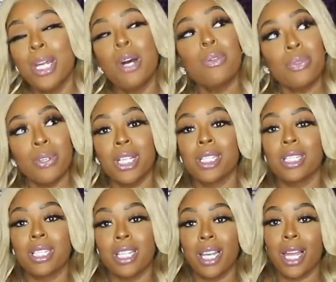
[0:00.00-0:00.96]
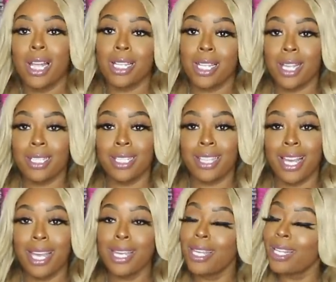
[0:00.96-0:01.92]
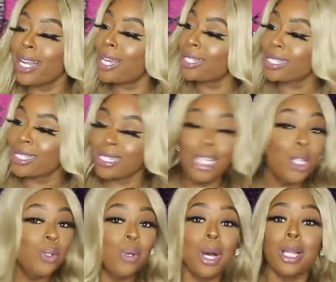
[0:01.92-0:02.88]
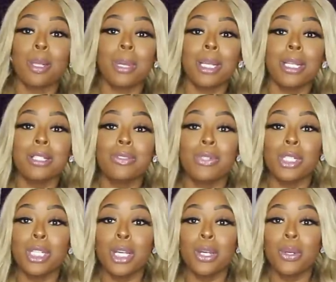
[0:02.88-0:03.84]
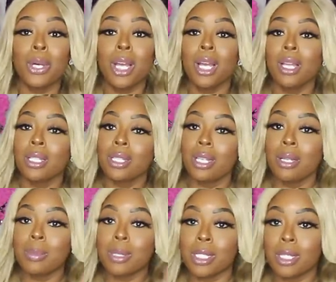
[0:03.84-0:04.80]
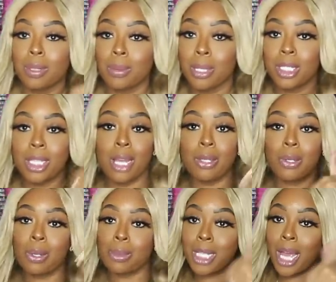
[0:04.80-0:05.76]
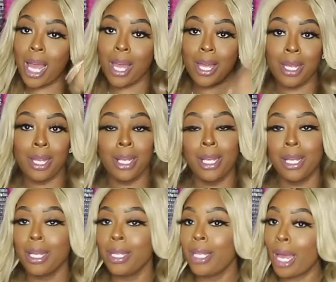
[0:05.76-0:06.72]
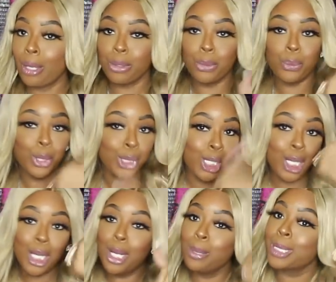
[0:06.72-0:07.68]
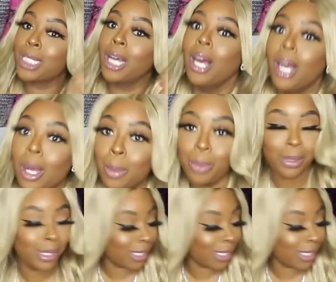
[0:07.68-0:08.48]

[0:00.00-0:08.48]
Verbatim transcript: Don't forget to check out Dossier and I'll see you all in my next video. Thumbs up because y'all know I'm tired. Y'all know it. Thumbs up.